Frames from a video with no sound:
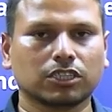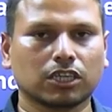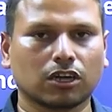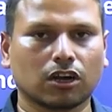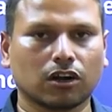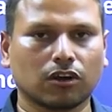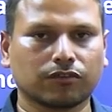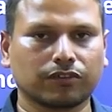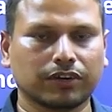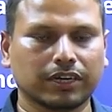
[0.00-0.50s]

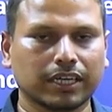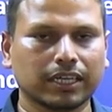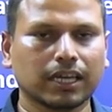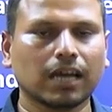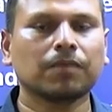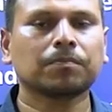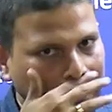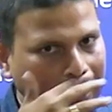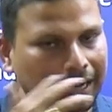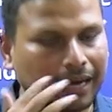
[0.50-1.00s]
General of
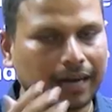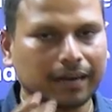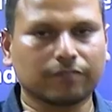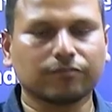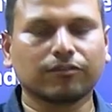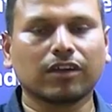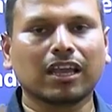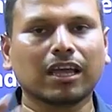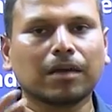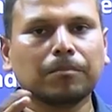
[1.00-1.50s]
India,
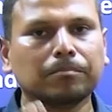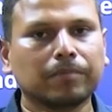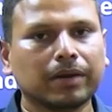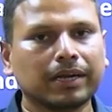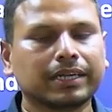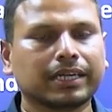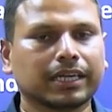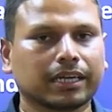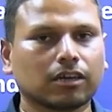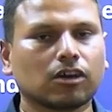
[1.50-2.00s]
right. William
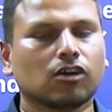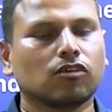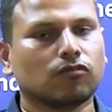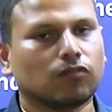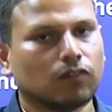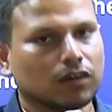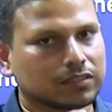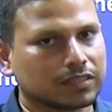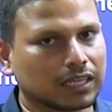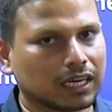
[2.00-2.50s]
Bentinck
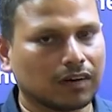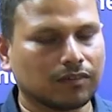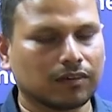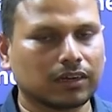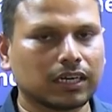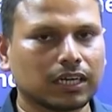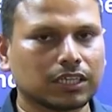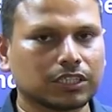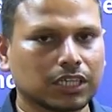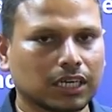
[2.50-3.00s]
was the
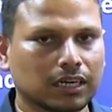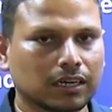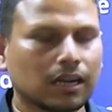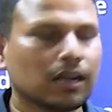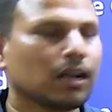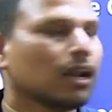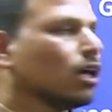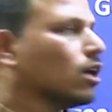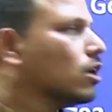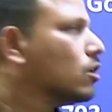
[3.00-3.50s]
Governor
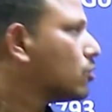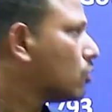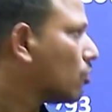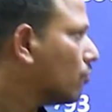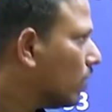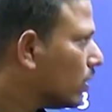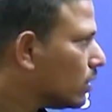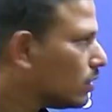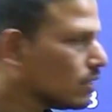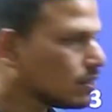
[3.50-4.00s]
General. So,
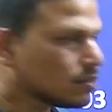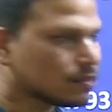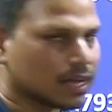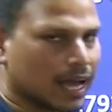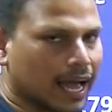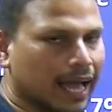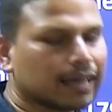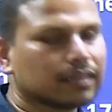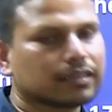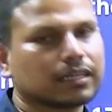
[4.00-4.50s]
when this
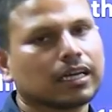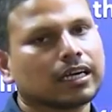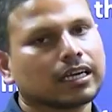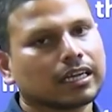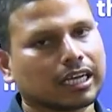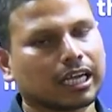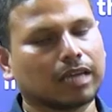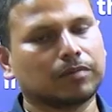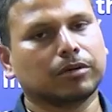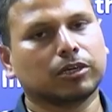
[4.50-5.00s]
act
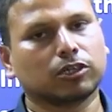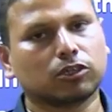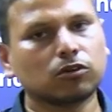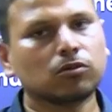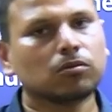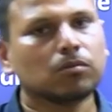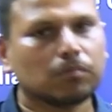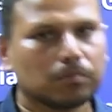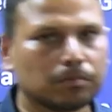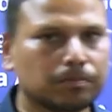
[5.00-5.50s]
came
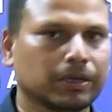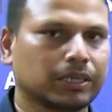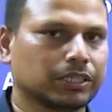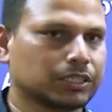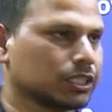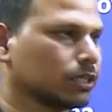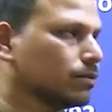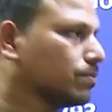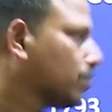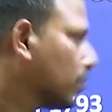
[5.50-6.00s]
into
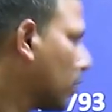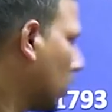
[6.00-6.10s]
picture.